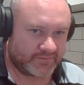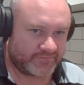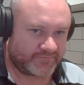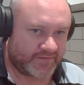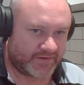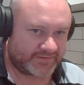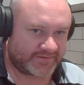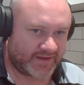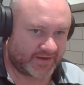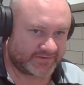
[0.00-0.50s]

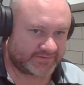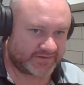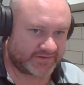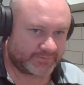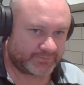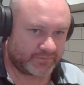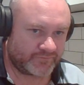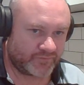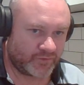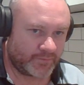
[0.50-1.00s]

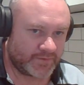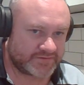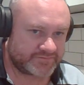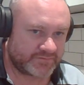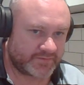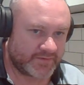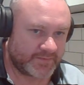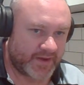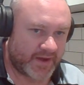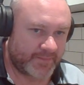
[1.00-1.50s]
Fantastic performance
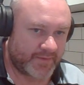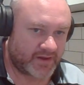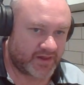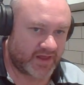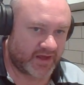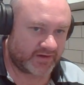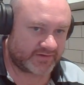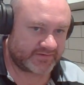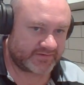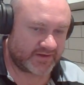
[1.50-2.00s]
from Imam
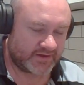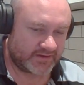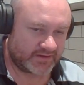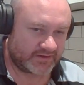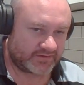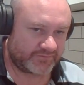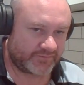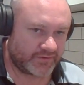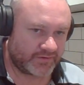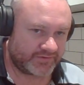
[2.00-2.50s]
al-Haq to get
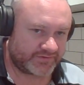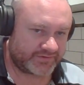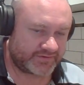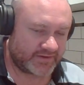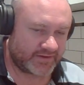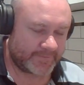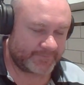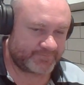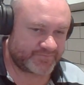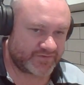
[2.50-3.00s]
his first
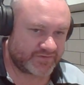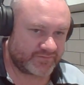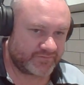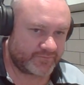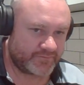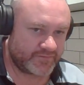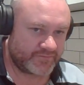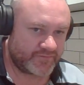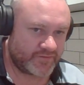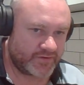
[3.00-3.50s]

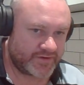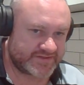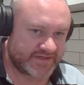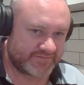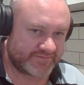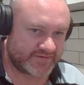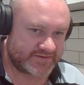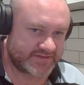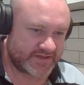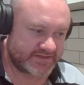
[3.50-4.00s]

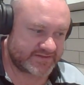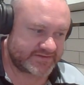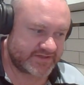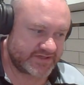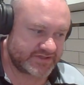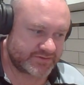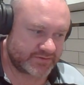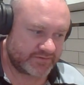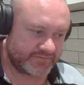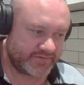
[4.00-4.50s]
ever Test
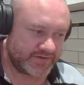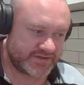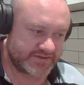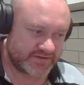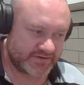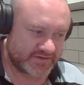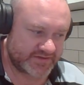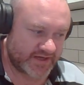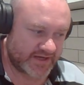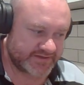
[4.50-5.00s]
century,
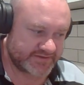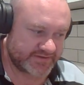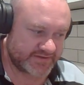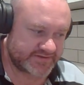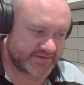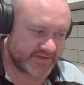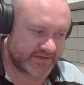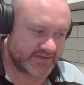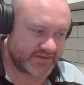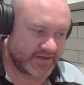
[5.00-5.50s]
finishing the day, as I
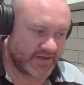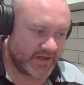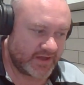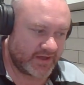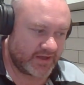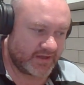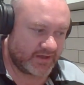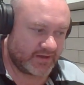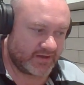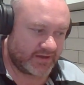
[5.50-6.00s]
said,
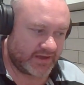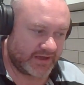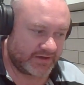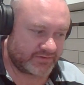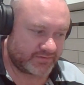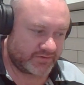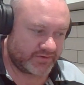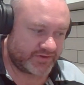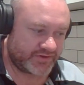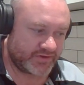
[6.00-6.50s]

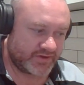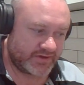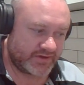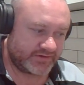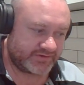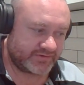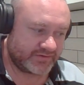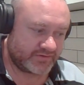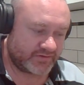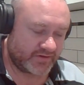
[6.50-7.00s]

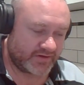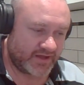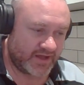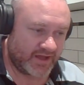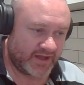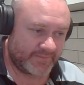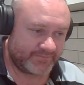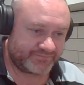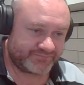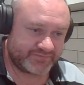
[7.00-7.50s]
132 not
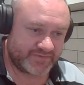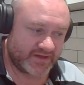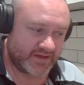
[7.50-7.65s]
out.